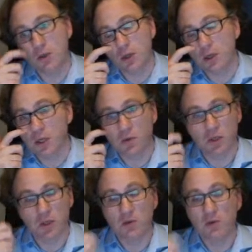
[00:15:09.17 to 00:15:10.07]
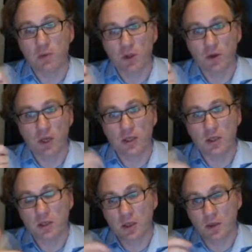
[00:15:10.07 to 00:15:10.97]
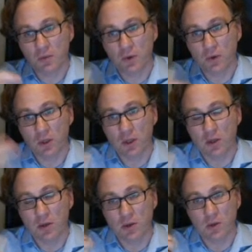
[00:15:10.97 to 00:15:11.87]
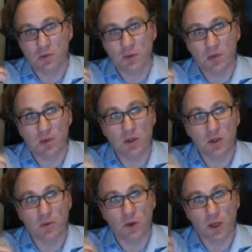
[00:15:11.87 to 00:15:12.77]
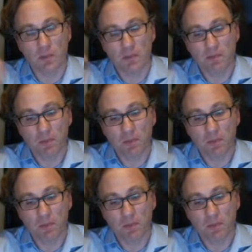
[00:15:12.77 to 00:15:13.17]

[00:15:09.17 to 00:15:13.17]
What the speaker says: So they're sequences of amino acids that fold in a three-dimensional way.